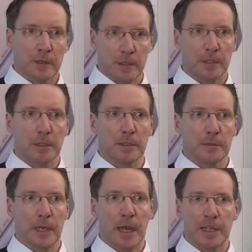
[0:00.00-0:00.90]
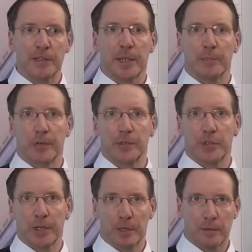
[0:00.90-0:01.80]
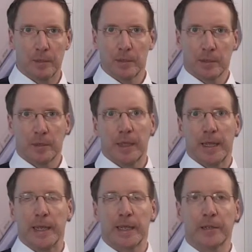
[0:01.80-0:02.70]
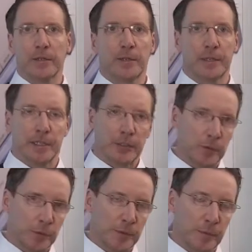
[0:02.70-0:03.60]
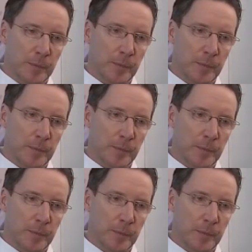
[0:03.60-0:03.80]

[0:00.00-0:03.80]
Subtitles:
high temperature air, then it could